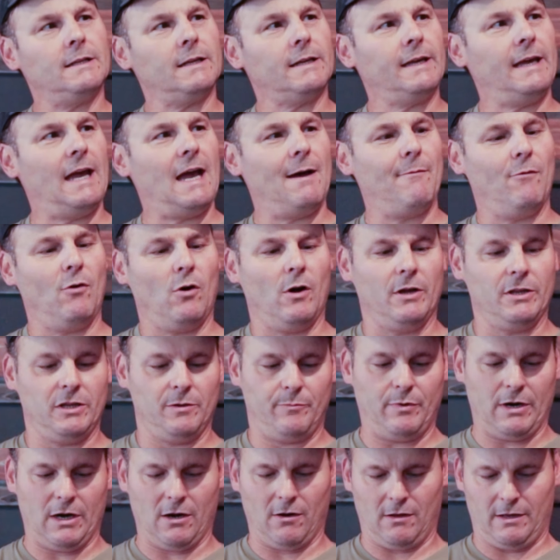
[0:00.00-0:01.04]
camo on the
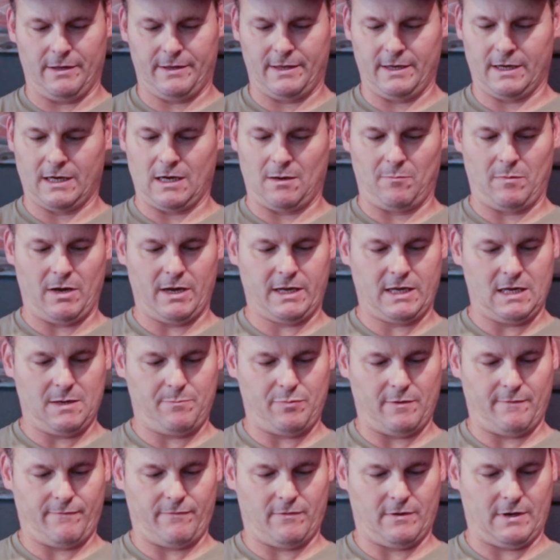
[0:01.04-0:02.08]
barrel. I think I might keep
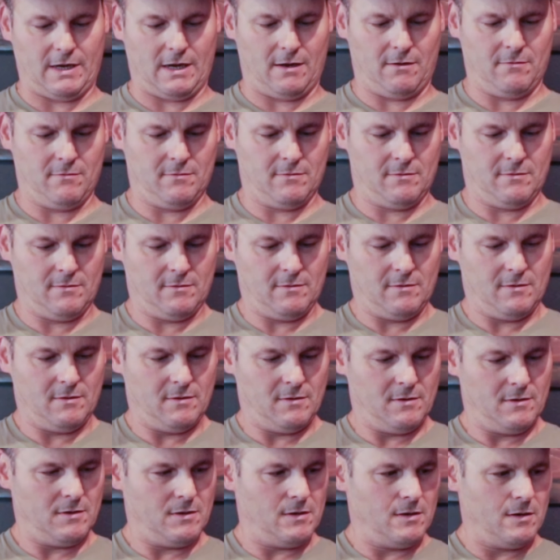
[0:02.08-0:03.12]
it for now.
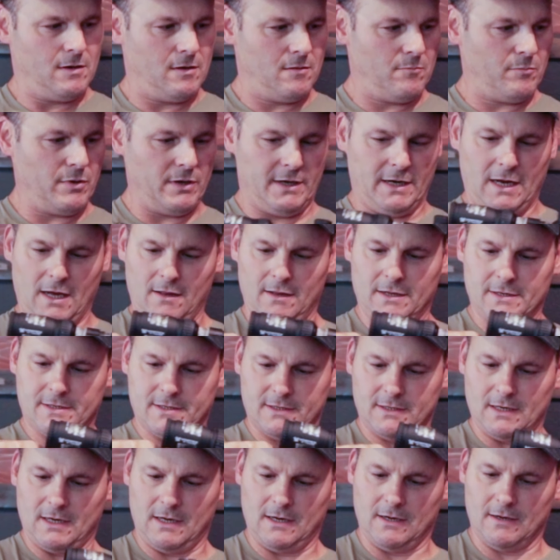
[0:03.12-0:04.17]
But now let's
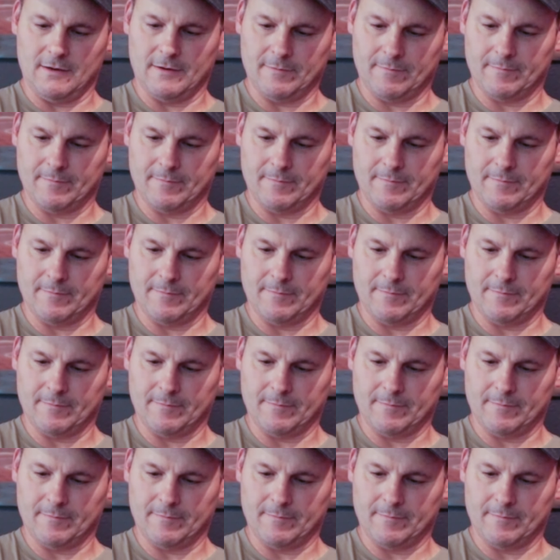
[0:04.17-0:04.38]
go